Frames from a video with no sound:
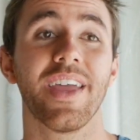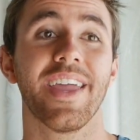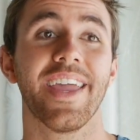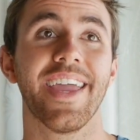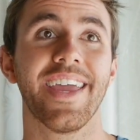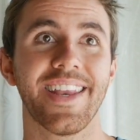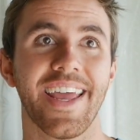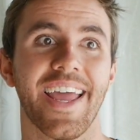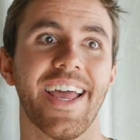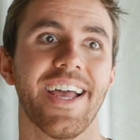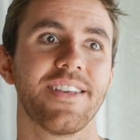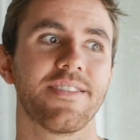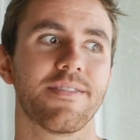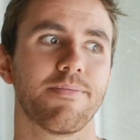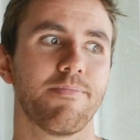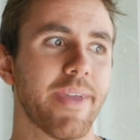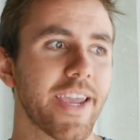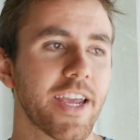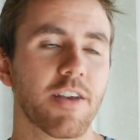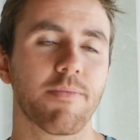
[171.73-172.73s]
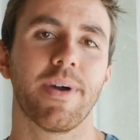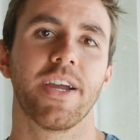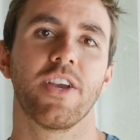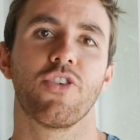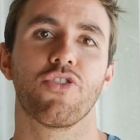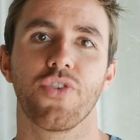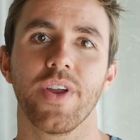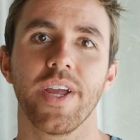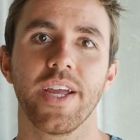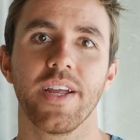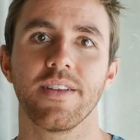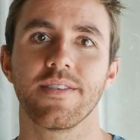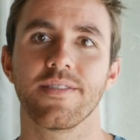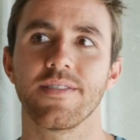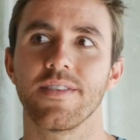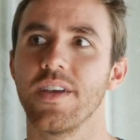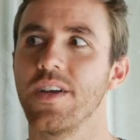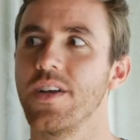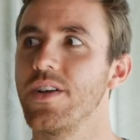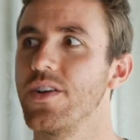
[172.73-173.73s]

it has made my trades